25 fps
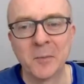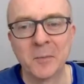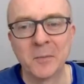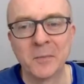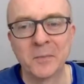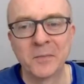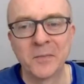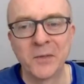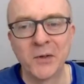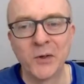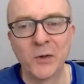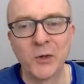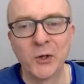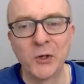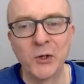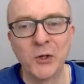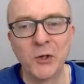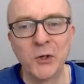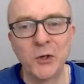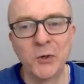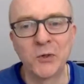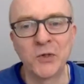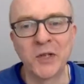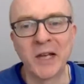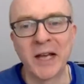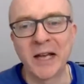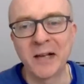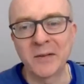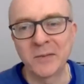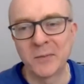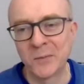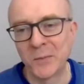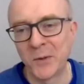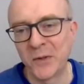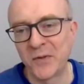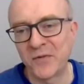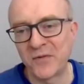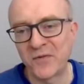You can use that
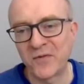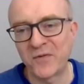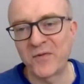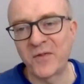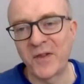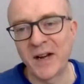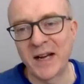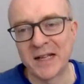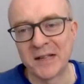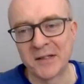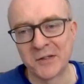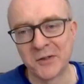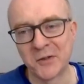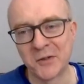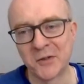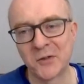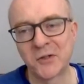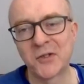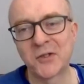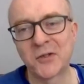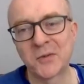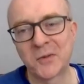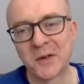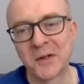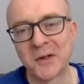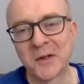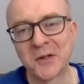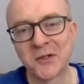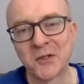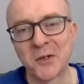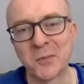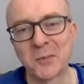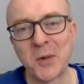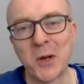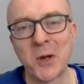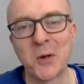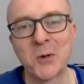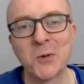with friends, I
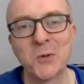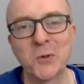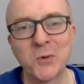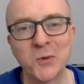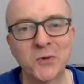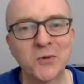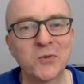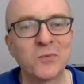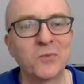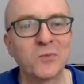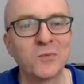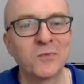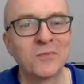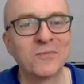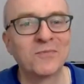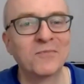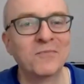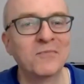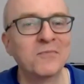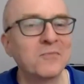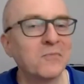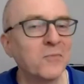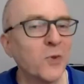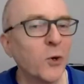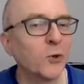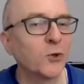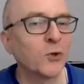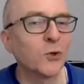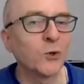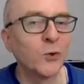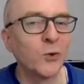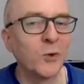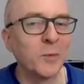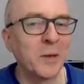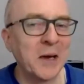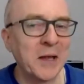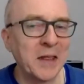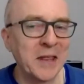suppose. Not sure
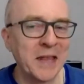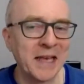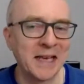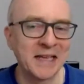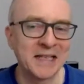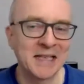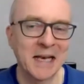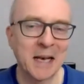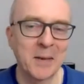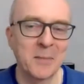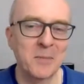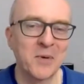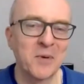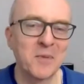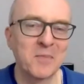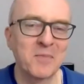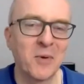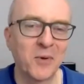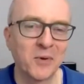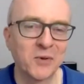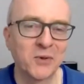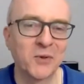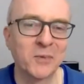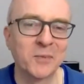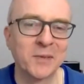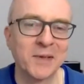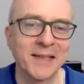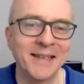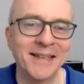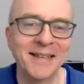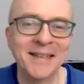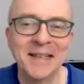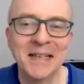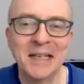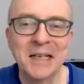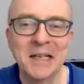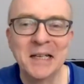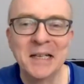about the exam, but possibly.
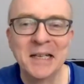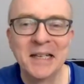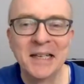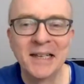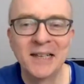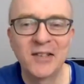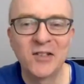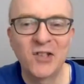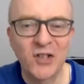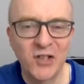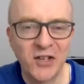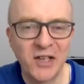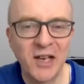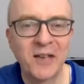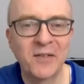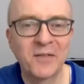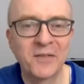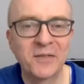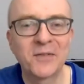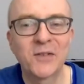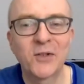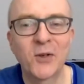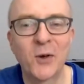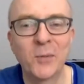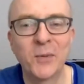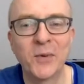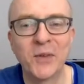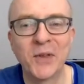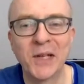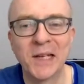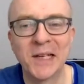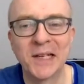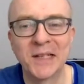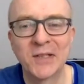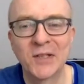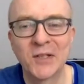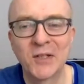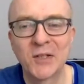It's def, top of the
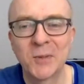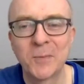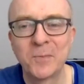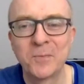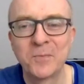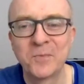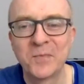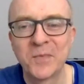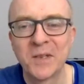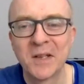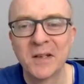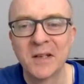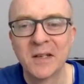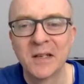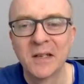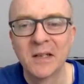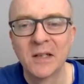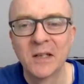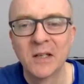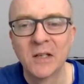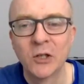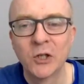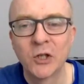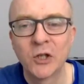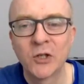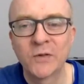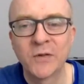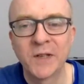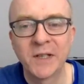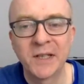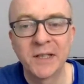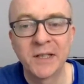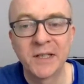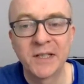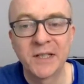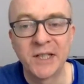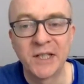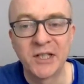list.
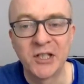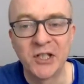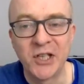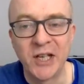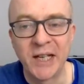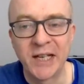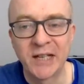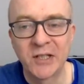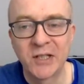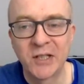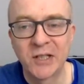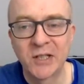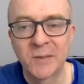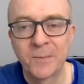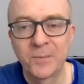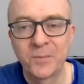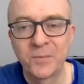Shvete says yes.